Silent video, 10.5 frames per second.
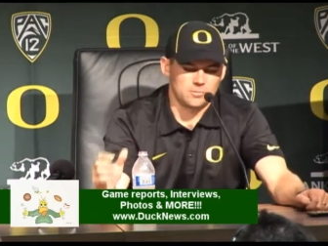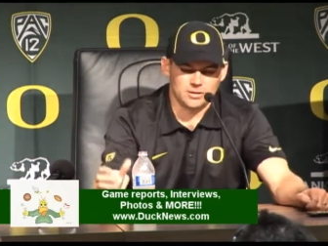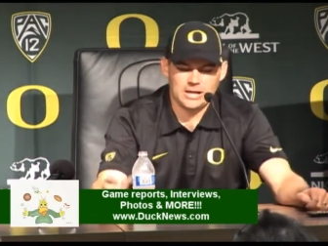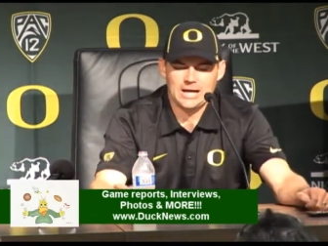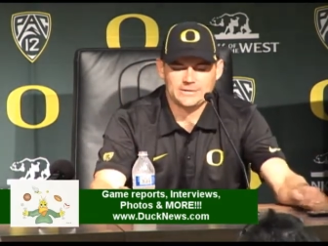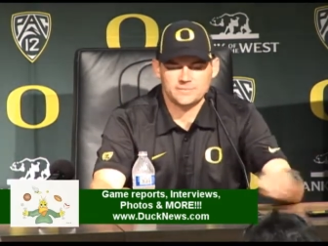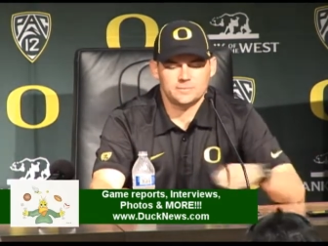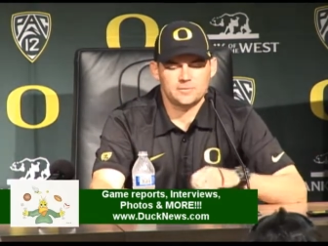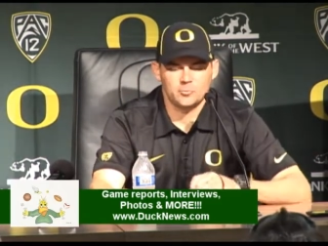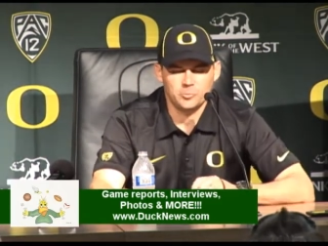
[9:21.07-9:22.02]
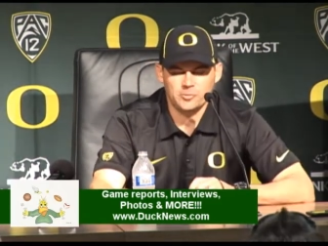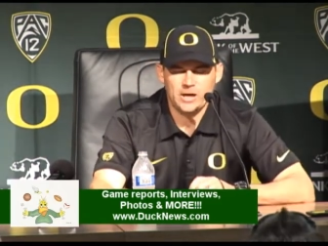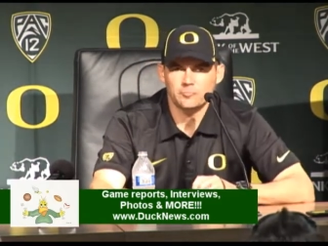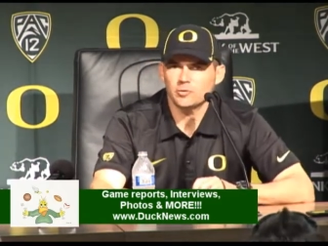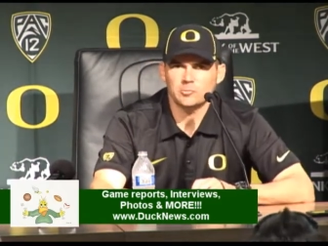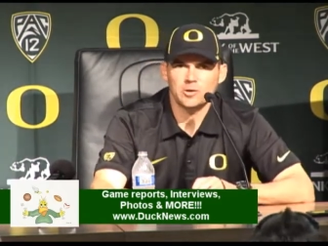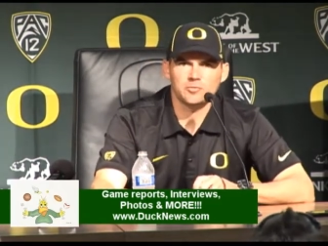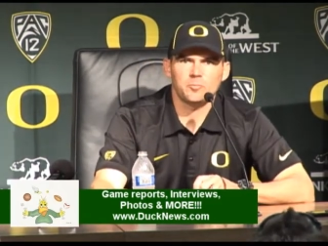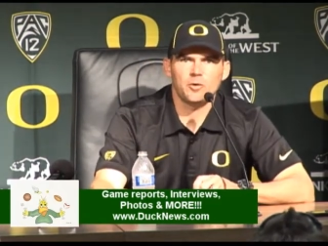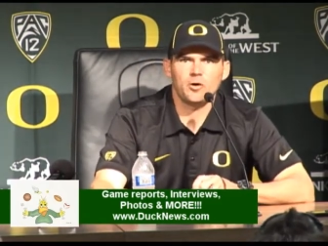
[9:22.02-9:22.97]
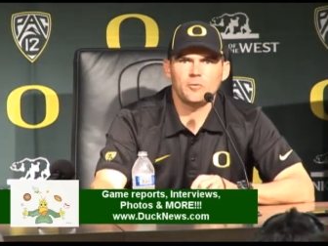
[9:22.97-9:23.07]
A lot. I thought we ran really well
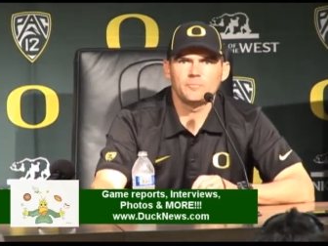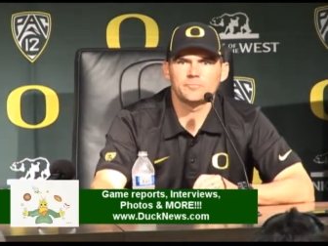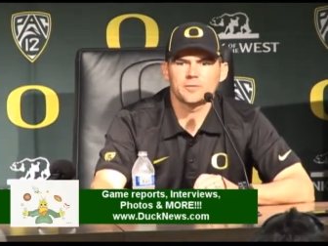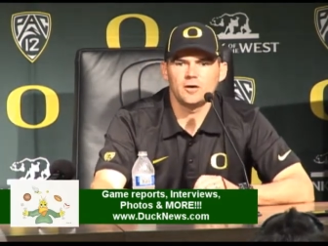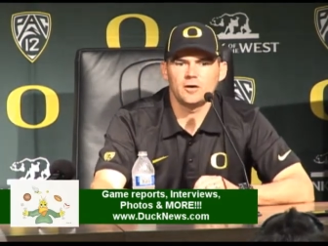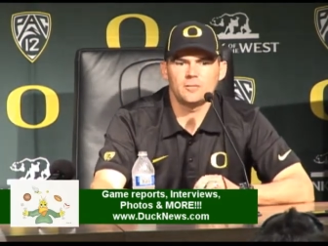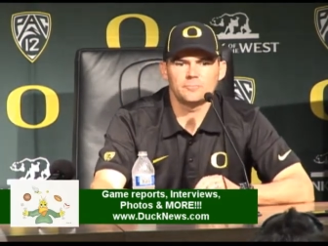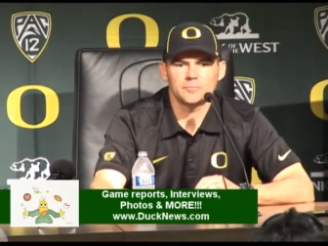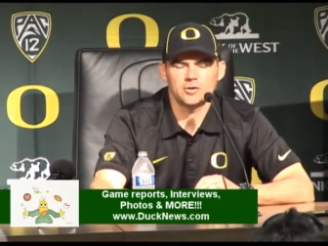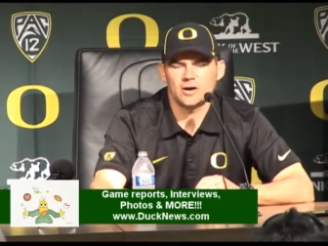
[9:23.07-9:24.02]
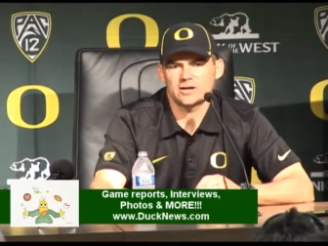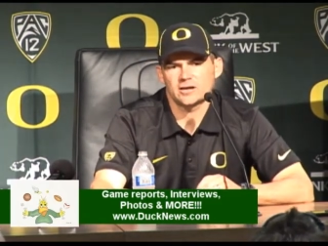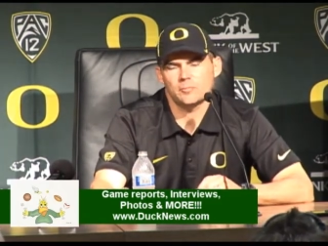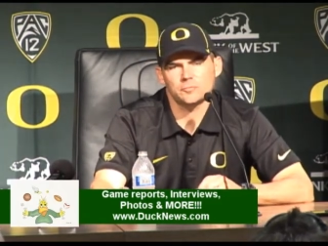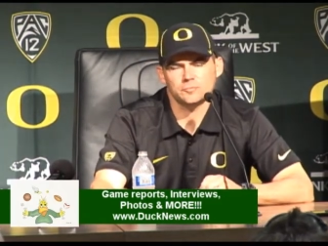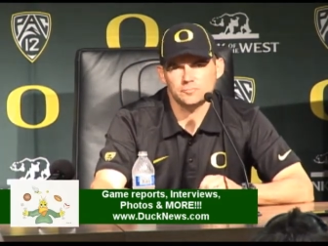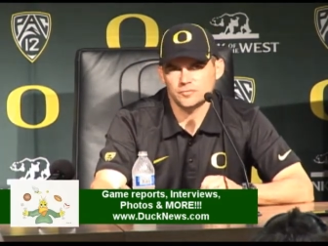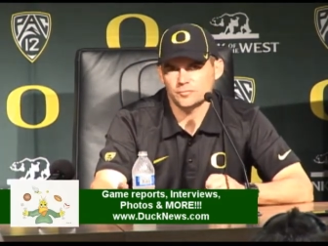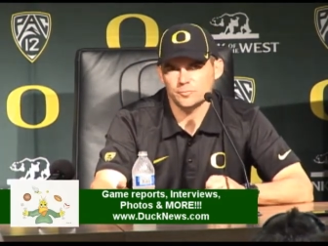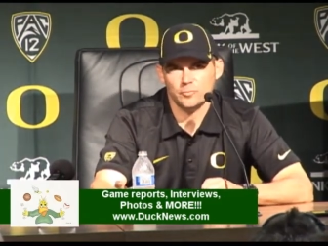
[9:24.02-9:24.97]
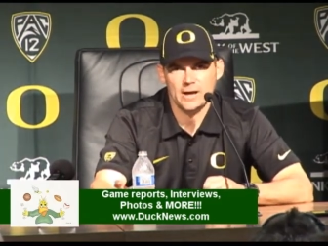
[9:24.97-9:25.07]
the ball. You know, had a couple
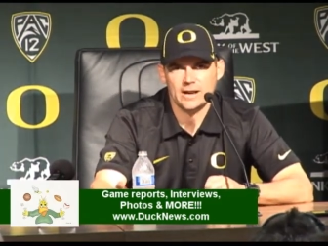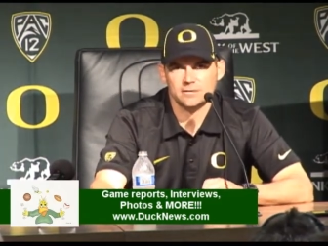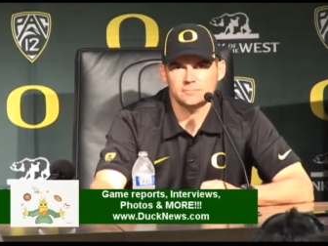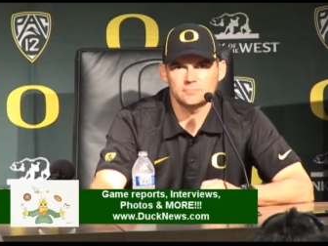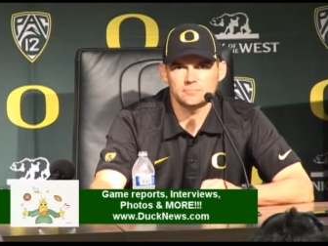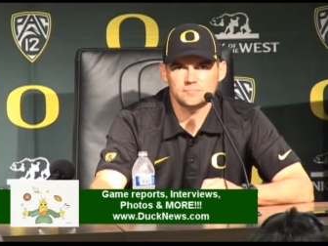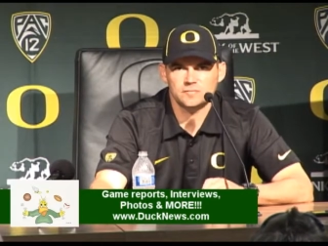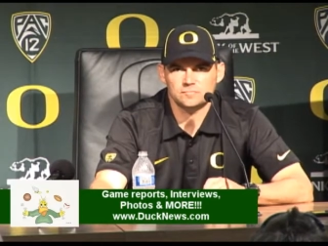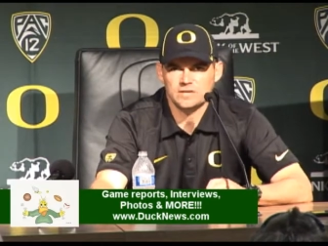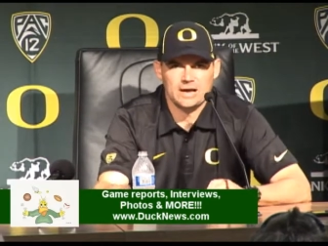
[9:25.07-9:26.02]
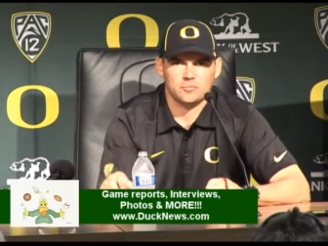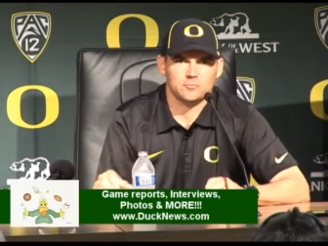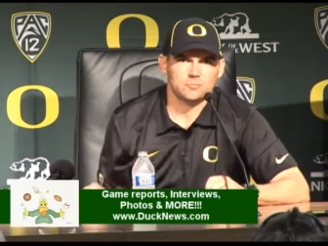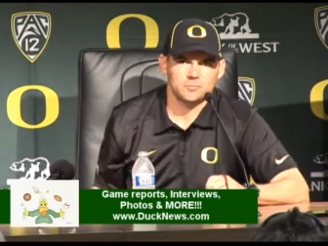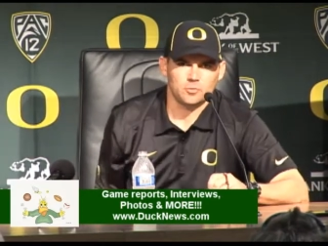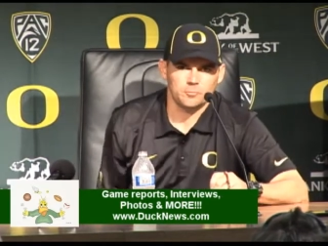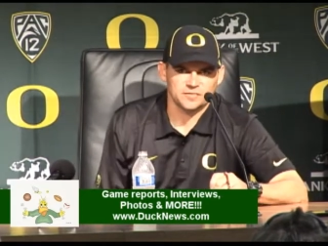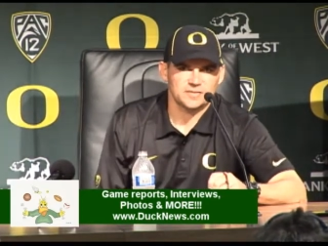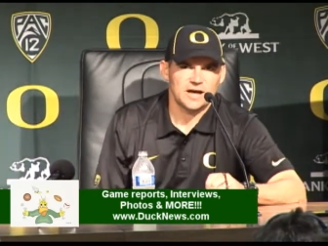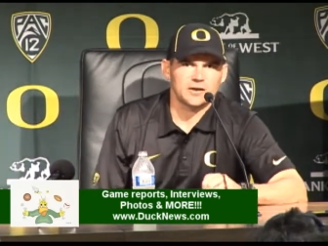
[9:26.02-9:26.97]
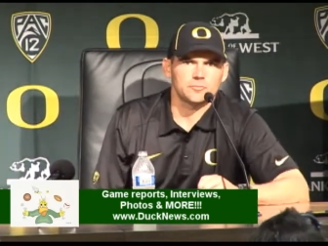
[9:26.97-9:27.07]
sporadic
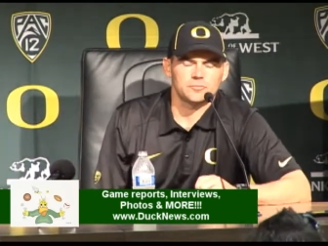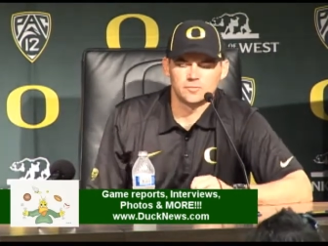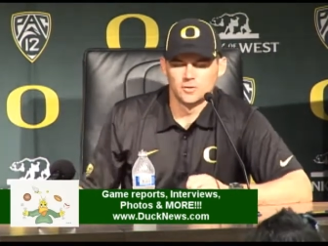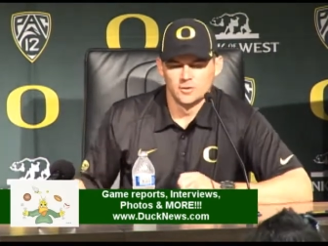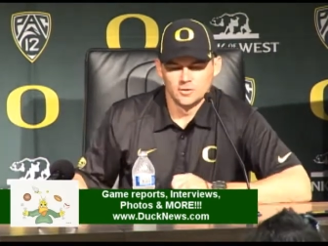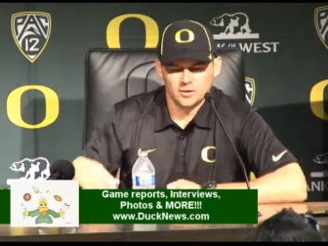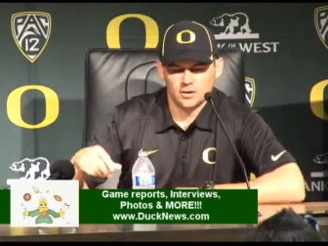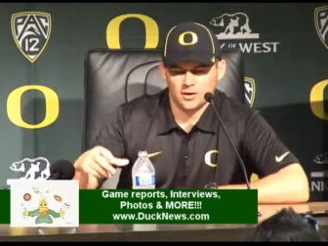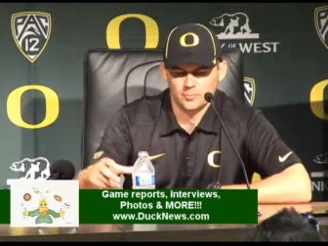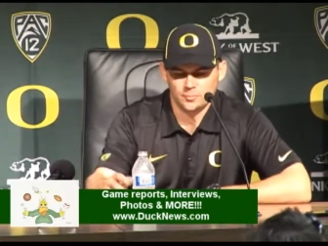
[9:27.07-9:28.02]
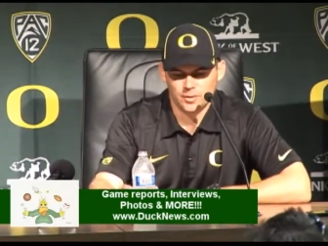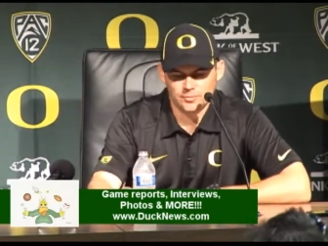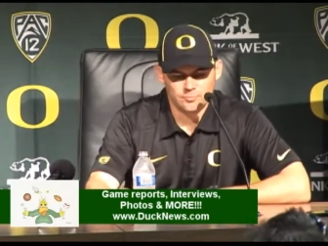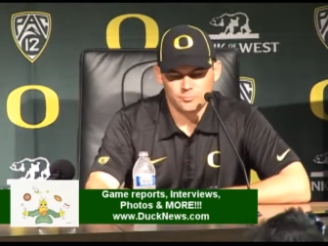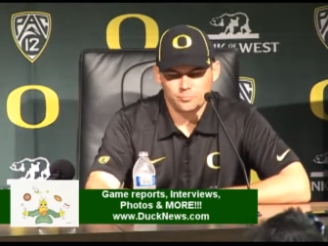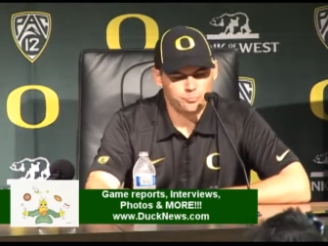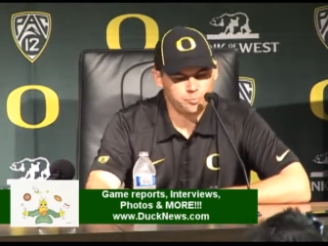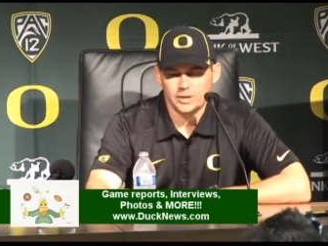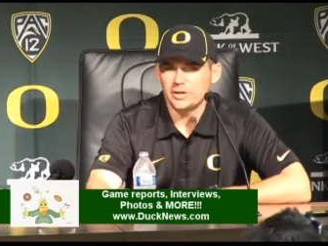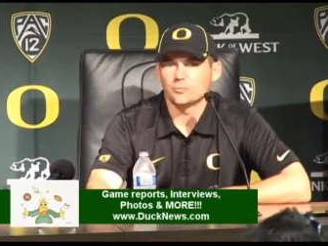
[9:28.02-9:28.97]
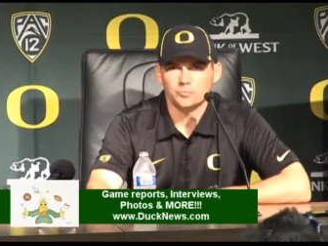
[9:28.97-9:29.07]
missed tackles, but
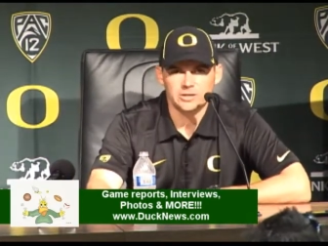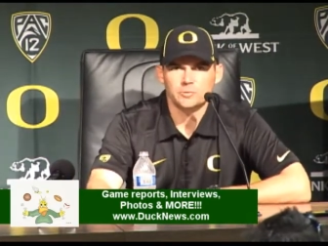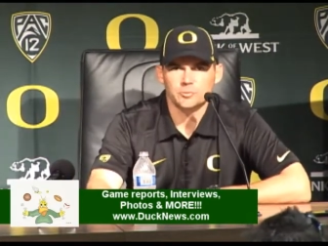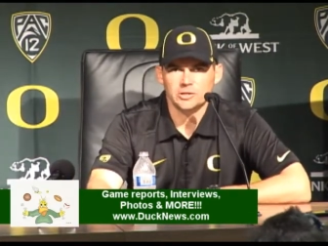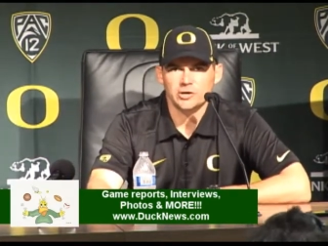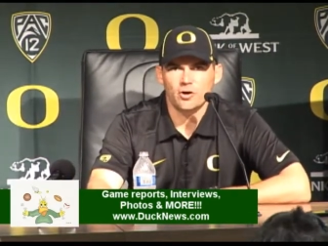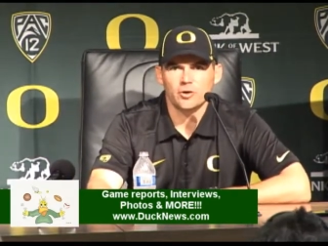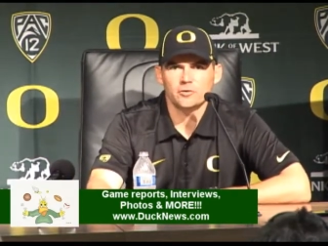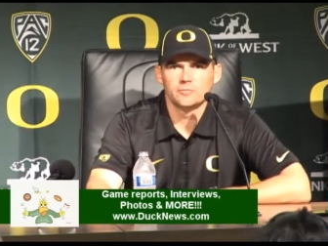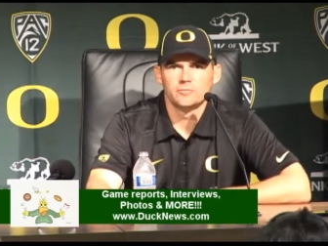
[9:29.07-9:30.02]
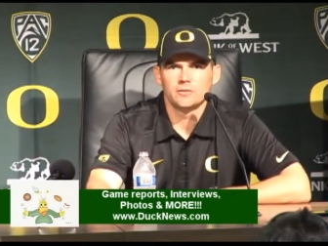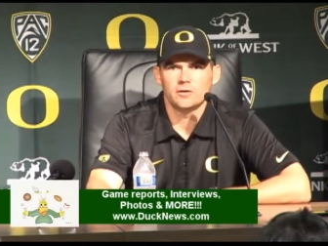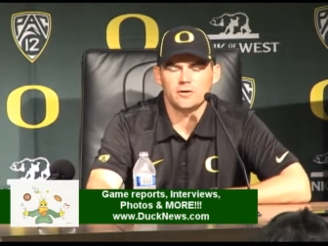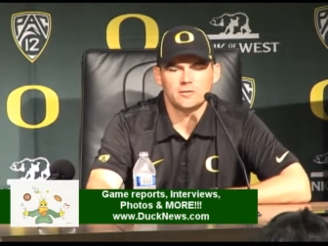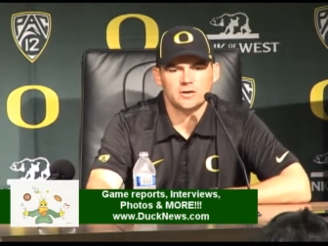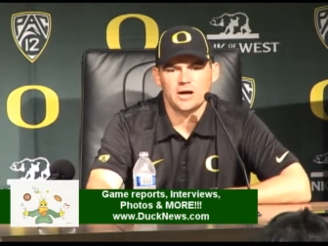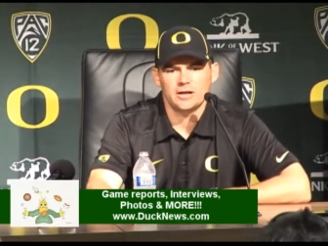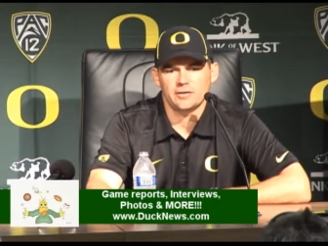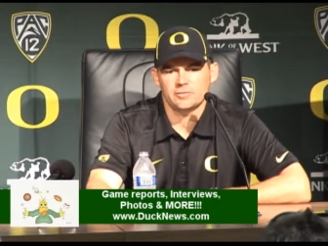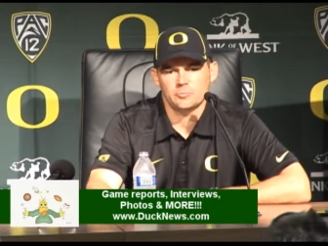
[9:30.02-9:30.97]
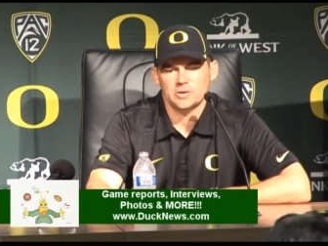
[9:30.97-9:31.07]
played really, really hard.
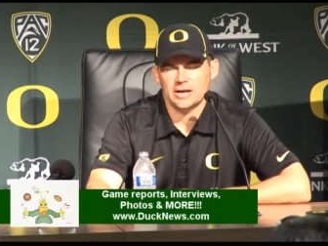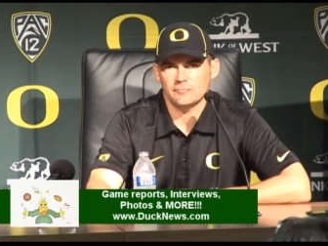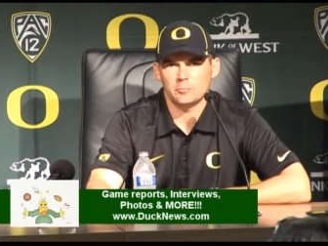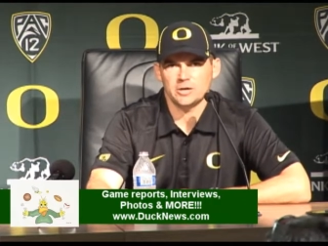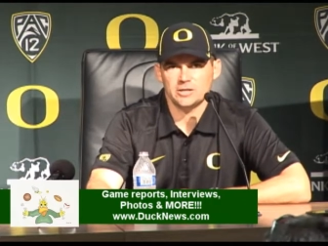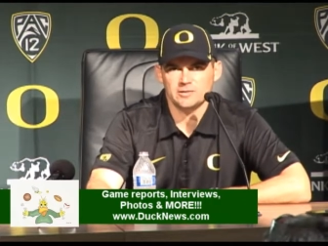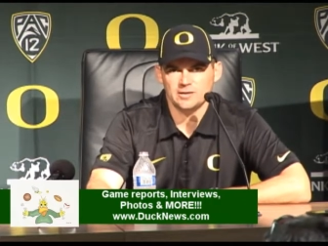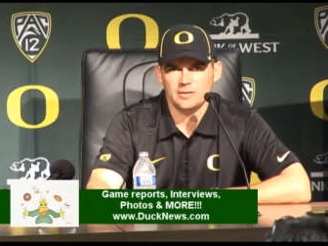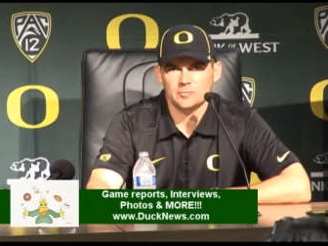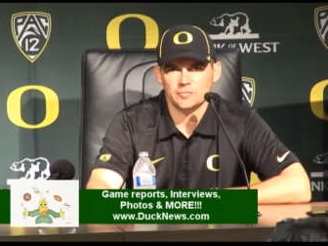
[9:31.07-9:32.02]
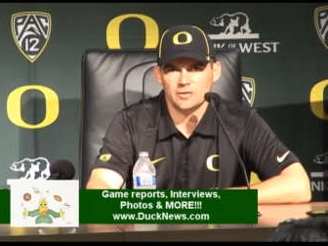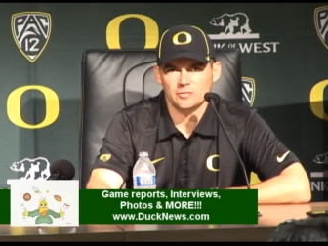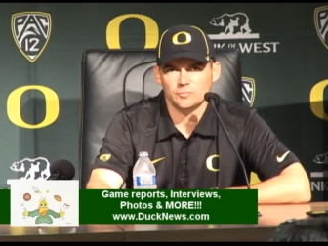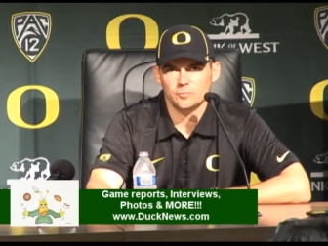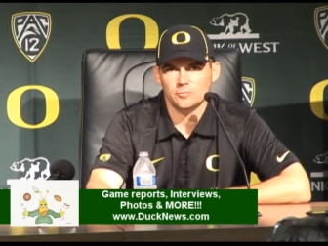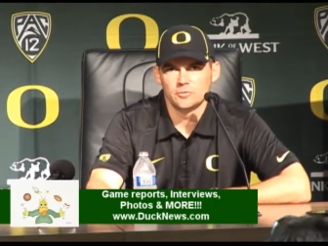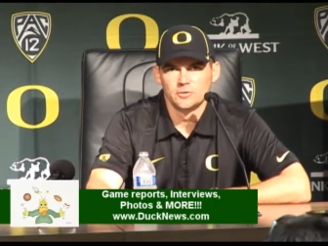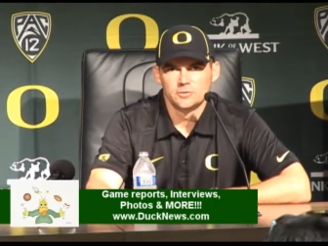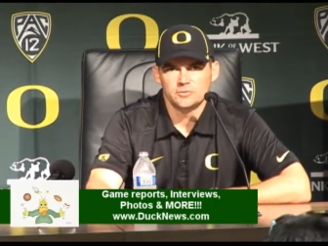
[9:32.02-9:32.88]
I think we got everybody into the game that was eligible.